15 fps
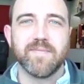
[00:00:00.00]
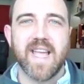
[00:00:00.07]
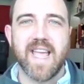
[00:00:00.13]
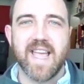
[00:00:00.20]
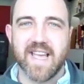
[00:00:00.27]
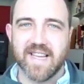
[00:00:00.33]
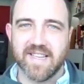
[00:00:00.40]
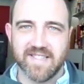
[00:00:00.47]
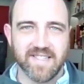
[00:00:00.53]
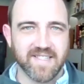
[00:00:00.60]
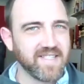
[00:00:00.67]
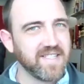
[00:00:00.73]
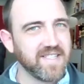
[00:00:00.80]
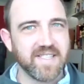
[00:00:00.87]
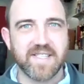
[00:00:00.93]
And
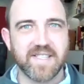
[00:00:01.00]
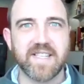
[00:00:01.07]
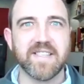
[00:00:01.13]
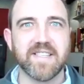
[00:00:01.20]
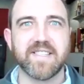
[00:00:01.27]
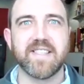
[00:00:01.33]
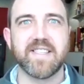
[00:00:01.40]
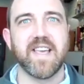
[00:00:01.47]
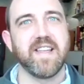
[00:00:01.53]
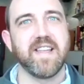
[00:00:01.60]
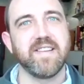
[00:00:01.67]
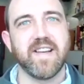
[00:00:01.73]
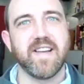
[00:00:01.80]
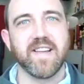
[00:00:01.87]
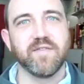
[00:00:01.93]
since
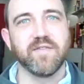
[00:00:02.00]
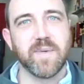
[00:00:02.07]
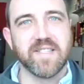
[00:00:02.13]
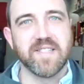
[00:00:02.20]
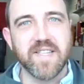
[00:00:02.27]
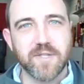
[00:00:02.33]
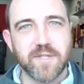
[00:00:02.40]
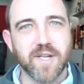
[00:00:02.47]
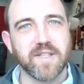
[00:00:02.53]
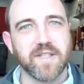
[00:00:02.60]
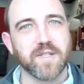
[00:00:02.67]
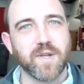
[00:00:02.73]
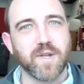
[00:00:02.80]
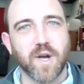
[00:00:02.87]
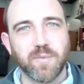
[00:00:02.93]
then, I have been teaching in
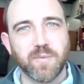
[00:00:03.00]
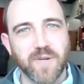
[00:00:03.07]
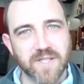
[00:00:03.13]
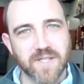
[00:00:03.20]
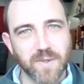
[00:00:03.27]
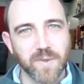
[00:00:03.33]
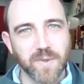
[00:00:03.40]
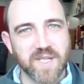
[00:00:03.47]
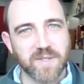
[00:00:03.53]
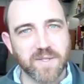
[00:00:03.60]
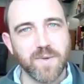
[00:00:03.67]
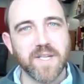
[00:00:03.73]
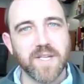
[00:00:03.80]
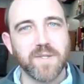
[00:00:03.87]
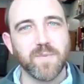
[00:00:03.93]
the Sauk Prairie School
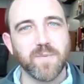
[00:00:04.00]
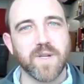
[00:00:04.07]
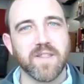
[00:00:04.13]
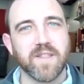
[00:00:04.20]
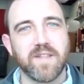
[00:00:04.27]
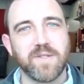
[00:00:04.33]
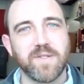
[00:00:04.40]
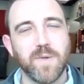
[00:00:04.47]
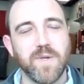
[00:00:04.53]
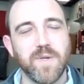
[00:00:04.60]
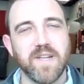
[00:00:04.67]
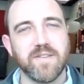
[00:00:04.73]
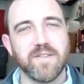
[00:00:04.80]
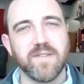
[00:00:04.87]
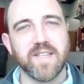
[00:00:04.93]
District with 2
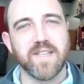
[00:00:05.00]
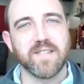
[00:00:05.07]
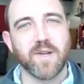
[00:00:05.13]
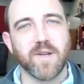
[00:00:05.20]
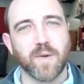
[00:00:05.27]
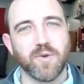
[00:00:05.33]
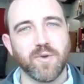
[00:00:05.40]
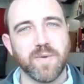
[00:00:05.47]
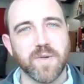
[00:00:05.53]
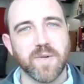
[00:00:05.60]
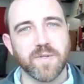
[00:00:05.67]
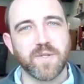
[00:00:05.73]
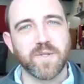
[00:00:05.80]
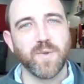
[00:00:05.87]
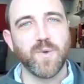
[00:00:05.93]
years at Sauk Prairie
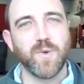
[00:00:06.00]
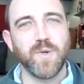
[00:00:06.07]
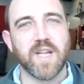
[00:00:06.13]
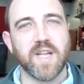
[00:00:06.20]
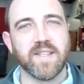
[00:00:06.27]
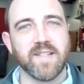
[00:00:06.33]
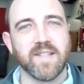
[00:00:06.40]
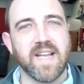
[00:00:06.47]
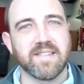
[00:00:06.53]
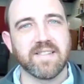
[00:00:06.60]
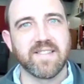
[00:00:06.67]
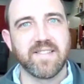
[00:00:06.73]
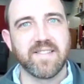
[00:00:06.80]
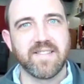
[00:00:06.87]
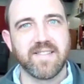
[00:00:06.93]
Middle School and the
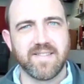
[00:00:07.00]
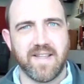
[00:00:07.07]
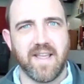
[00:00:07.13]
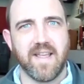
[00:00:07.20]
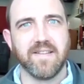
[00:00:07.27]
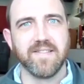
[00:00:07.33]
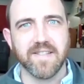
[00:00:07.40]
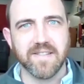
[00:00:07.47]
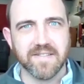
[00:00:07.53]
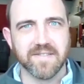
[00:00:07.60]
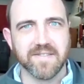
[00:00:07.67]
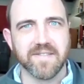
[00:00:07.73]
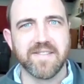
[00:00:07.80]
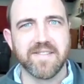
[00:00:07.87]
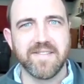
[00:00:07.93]
last 10
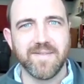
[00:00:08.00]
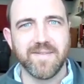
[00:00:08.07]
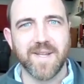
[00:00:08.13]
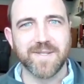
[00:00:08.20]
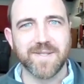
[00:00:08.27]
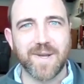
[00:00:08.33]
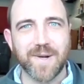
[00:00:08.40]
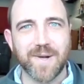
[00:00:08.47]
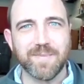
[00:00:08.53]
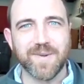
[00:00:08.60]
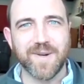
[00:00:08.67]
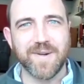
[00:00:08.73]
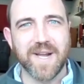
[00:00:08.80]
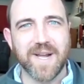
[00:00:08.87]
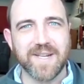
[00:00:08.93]
years at Sauk
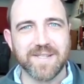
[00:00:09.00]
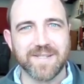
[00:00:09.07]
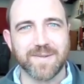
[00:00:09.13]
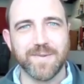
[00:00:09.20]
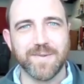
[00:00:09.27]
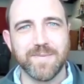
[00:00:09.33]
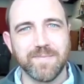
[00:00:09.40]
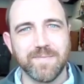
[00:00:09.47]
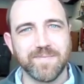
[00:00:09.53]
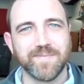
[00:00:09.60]
Prairie High School.